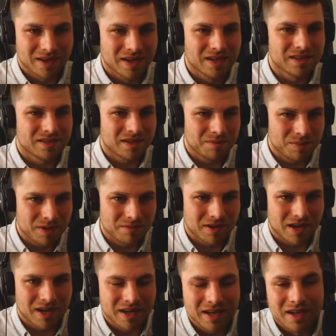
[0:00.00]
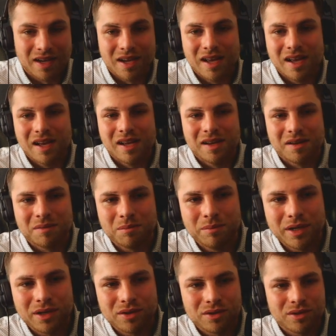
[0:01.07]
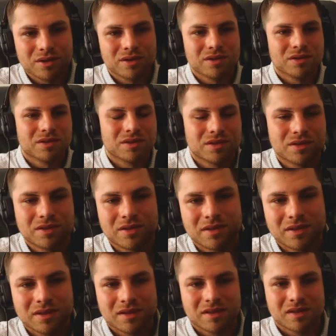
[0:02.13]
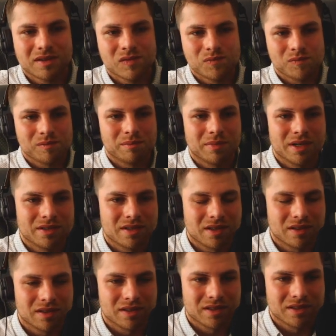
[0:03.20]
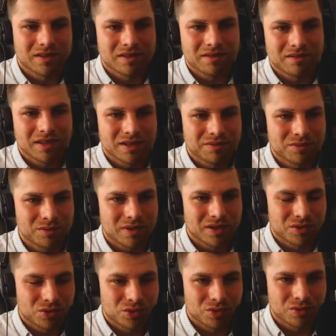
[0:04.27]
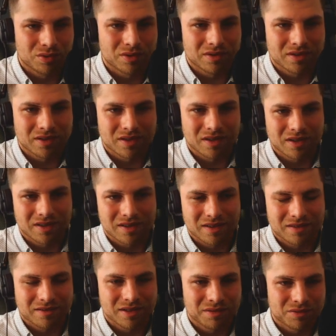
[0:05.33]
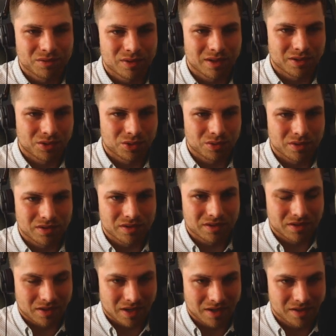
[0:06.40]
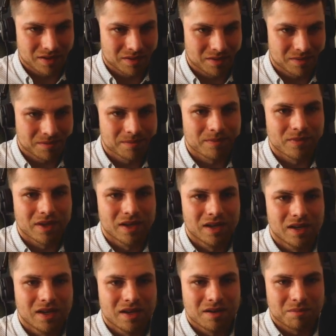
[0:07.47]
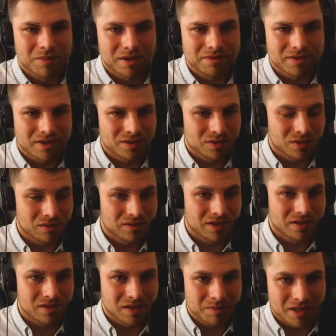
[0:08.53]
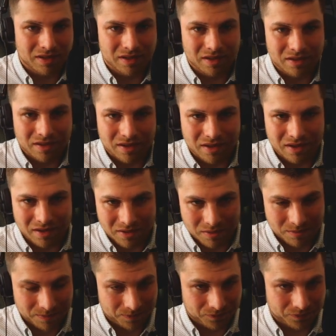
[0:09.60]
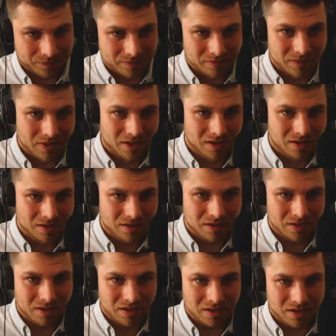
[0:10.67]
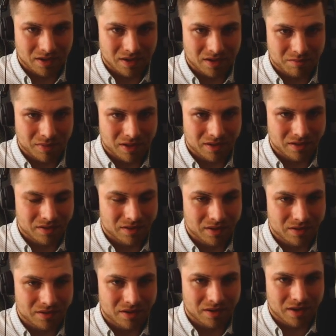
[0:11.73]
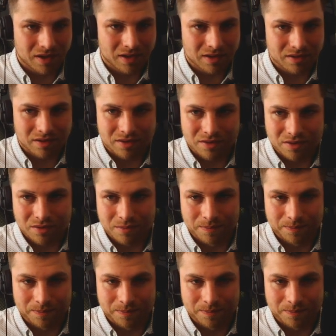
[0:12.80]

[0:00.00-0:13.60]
cpy, because basically we have to ensure the size. Buffer is always limited, right? Then here by 16 characters.